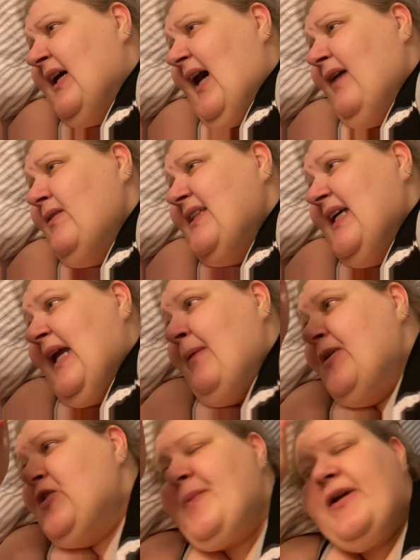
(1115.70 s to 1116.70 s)
I won't say it ain't
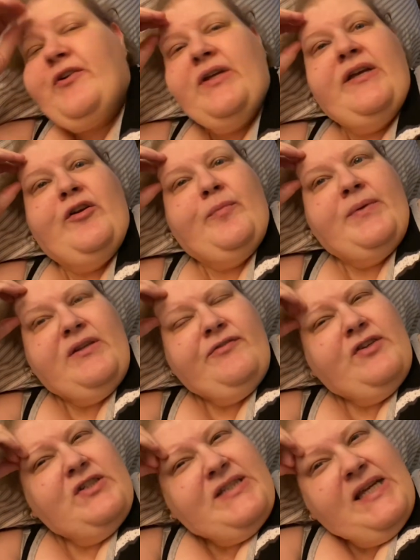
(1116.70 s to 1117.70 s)
much better here, but the
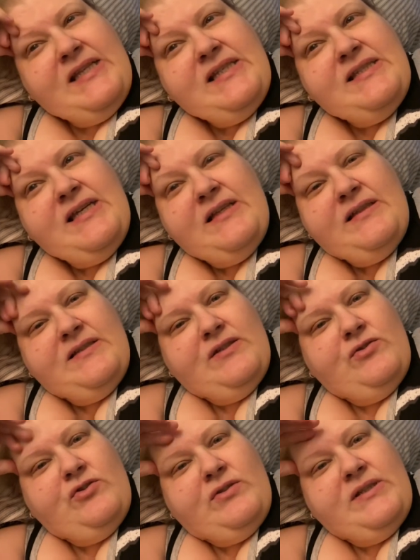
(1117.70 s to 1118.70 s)
first day of the sale isn't
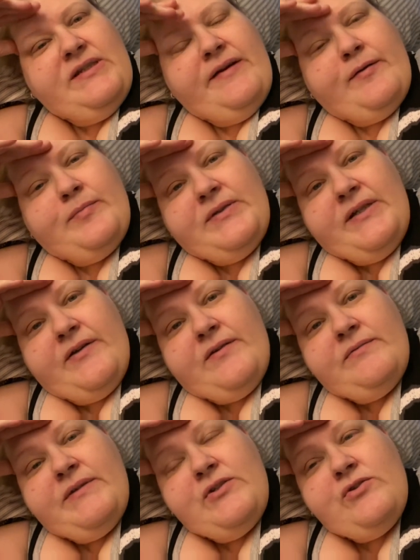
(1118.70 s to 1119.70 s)
usually terrible here.
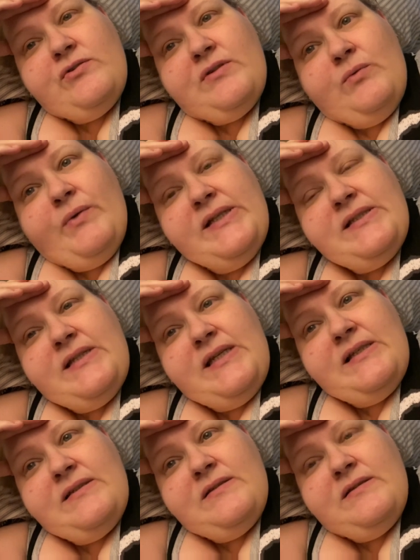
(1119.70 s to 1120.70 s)
That's usually
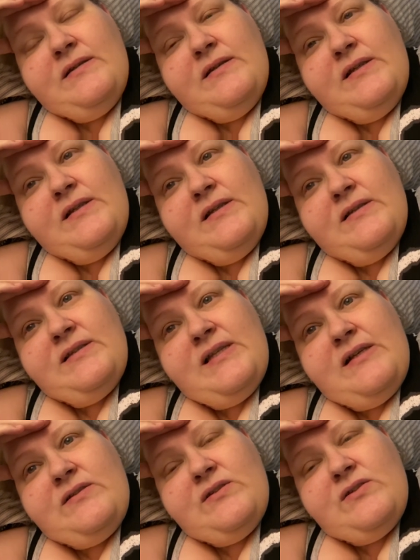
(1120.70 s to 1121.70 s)
Wednesdays.
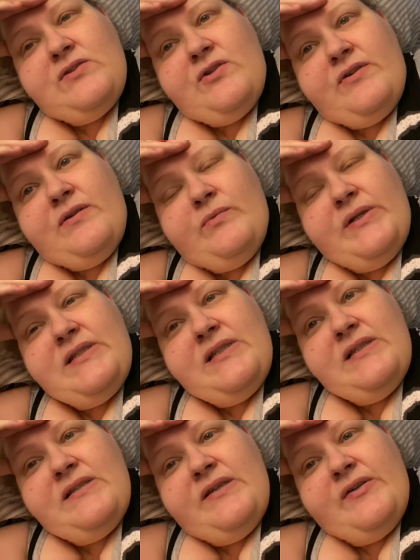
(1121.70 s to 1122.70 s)
Sales start on
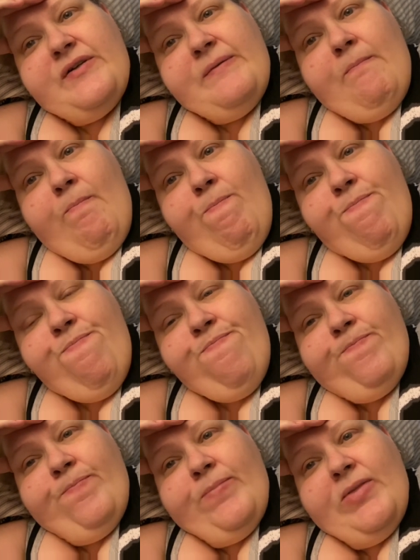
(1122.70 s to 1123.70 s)
Wednesdays here
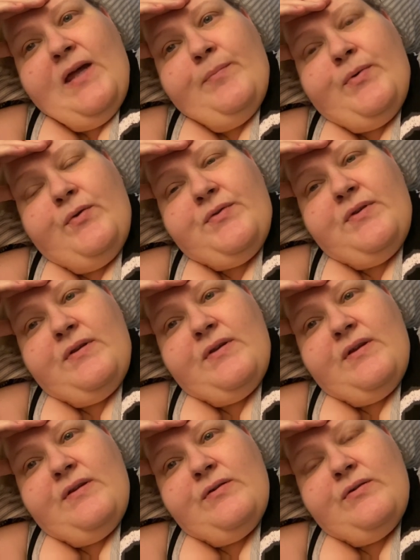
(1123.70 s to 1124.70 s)
at both of the
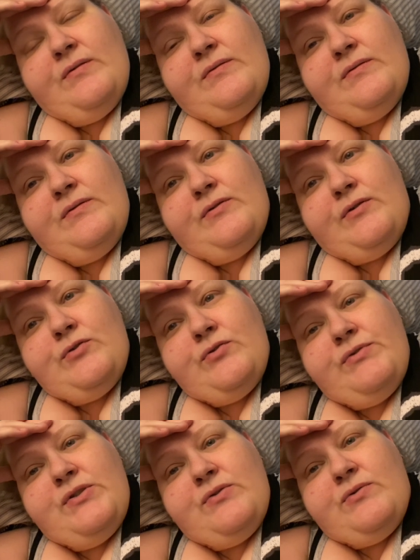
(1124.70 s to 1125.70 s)
other
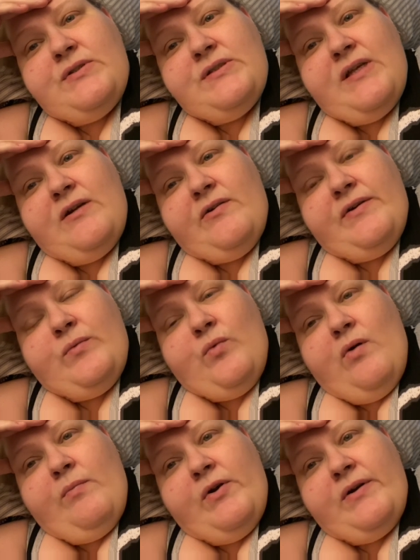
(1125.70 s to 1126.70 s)
grocery stores that aren't
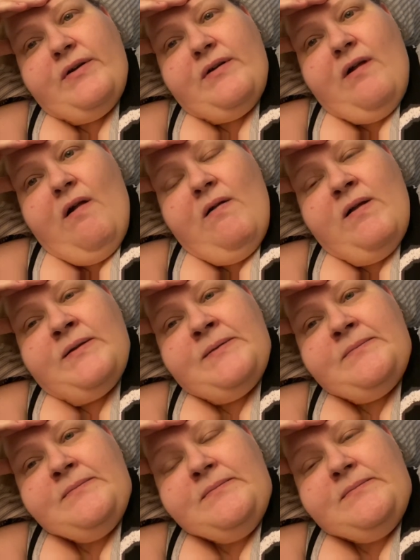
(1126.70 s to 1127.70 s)
Walmart
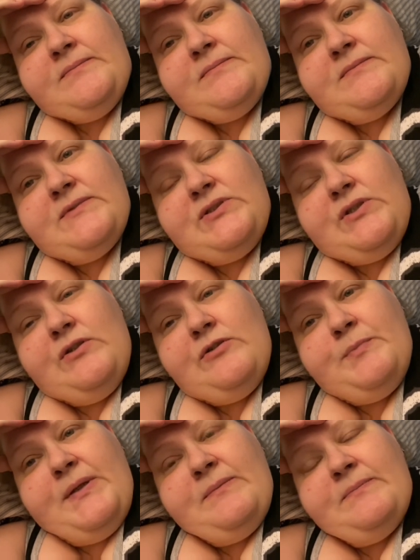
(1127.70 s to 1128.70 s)
excuse me.